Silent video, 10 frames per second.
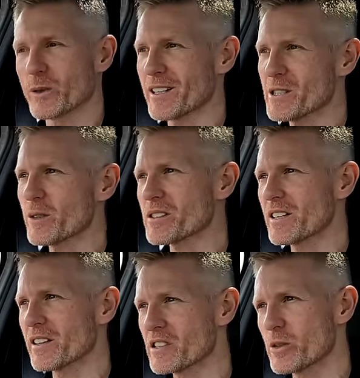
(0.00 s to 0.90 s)
So I guess you could
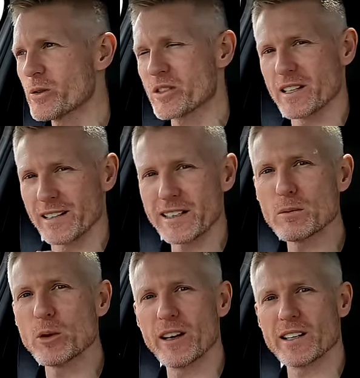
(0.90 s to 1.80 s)
say this uses a
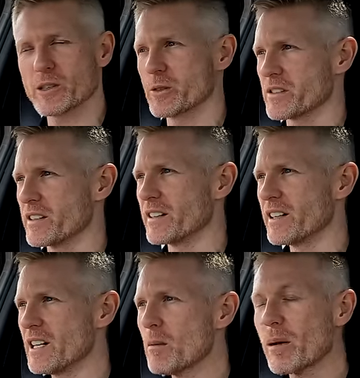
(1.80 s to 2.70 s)
little more electricity,
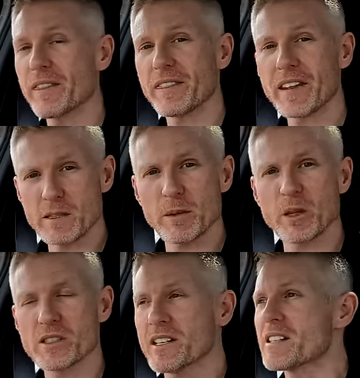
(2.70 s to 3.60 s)
but that's
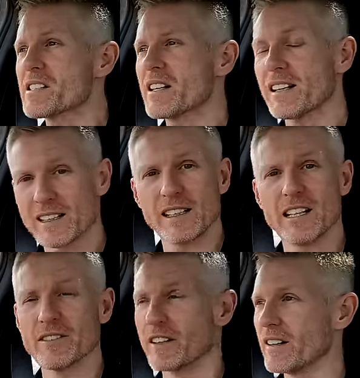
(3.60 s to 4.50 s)
because it is a little
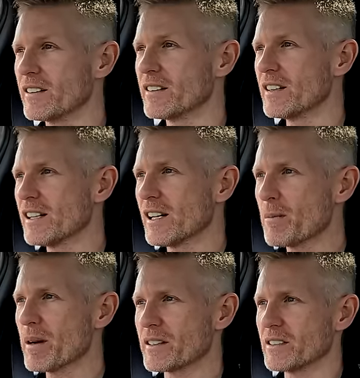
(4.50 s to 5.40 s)
heavier.
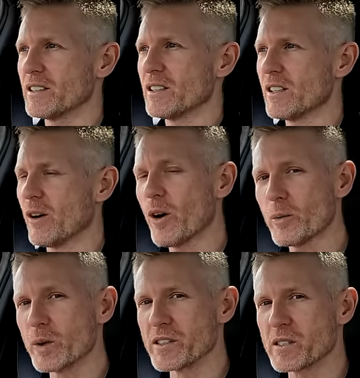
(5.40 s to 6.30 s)
But
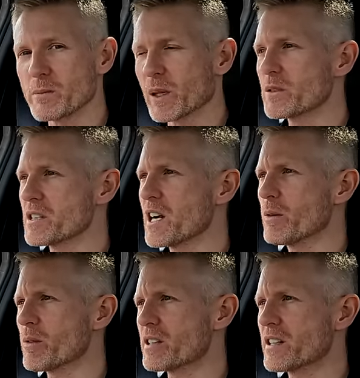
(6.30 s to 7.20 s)
onwards, because now
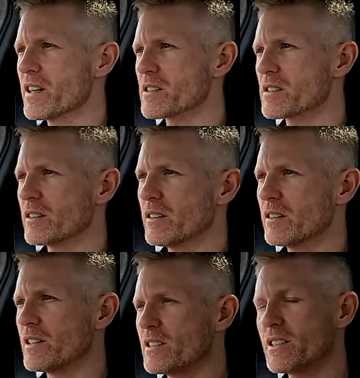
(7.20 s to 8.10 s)
I want to test
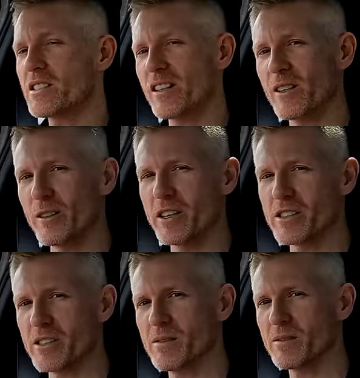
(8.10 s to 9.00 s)
the
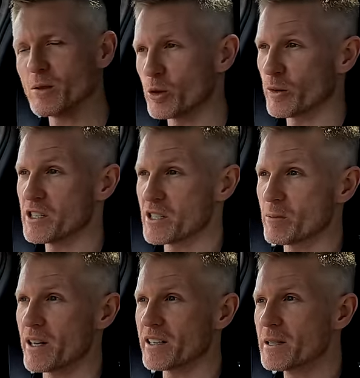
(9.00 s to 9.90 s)
deceleration or
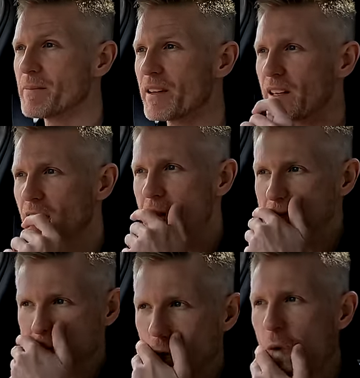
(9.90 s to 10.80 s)
regen braking,
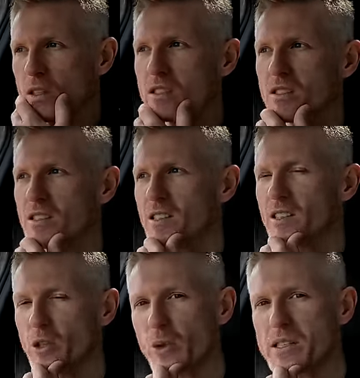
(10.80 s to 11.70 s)
and of course,
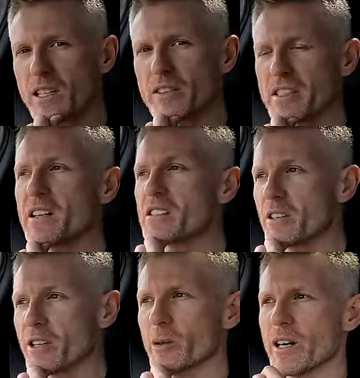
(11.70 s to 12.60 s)
the noise levels and
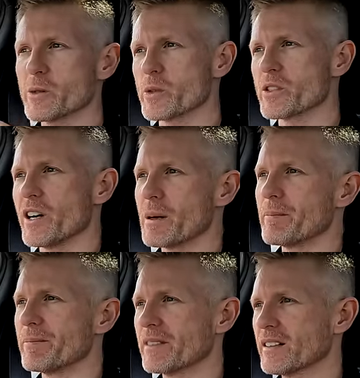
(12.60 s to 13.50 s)
0 to 100 time.
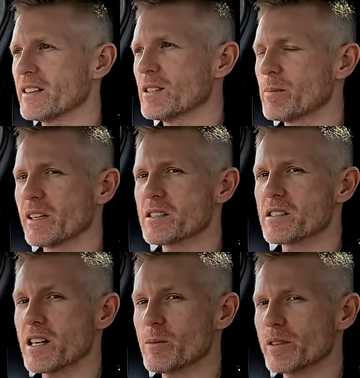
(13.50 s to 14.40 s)
But let's
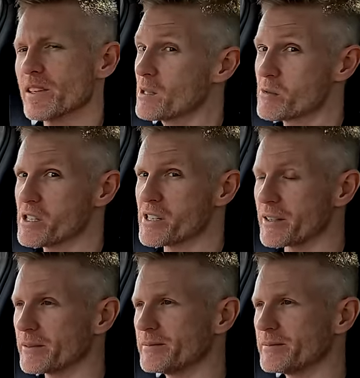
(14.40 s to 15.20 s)
start with the MG.